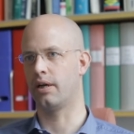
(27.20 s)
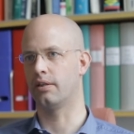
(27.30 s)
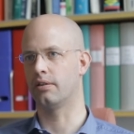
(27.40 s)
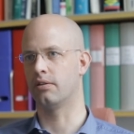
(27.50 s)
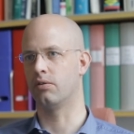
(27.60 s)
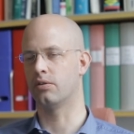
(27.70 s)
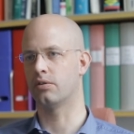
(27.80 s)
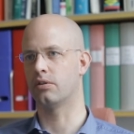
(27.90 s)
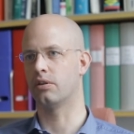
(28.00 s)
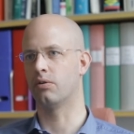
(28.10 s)
and
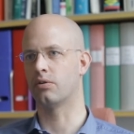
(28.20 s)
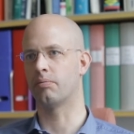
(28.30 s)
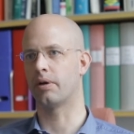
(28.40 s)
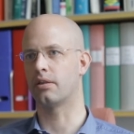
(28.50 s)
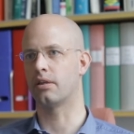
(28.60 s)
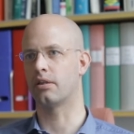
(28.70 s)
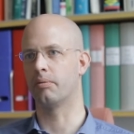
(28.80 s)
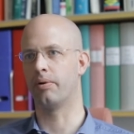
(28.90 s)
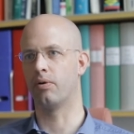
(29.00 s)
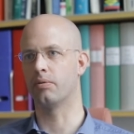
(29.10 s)
also the automatic
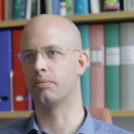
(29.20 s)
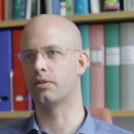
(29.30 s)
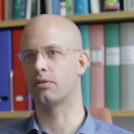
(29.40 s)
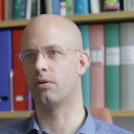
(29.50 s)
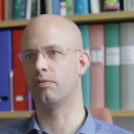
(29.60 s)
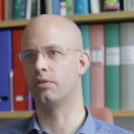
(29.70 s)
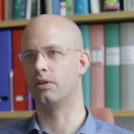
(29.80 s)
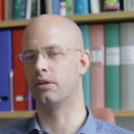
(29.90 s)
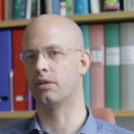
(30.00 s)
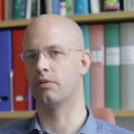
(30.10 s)
deployment of
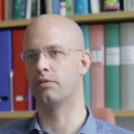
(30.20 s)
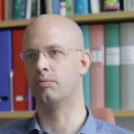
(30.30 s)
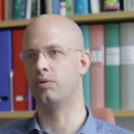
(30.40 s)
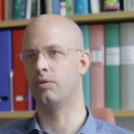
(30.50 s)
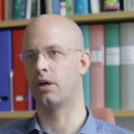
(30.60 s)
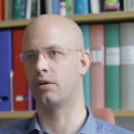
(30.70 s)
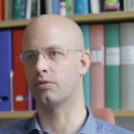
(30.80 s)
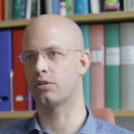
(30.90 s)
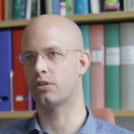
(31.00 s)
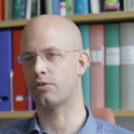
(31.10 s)
the
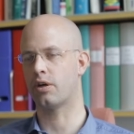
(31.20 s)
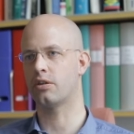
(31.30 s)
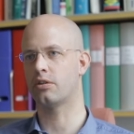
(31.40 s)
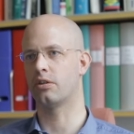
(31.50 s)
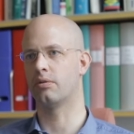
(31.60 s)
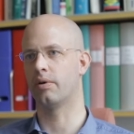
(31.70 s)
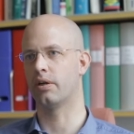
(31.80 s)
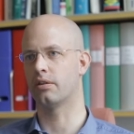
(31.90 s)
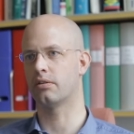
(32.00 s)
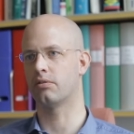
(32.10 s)
Moonhouse structure when
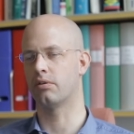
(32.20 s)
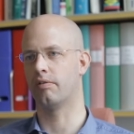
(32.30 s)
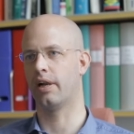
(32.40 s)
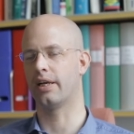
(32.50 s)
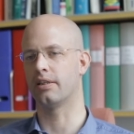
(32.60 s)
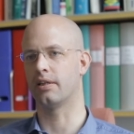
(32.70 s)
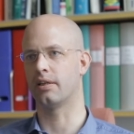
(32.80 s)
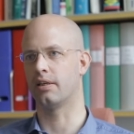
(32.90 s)
it's sort of landing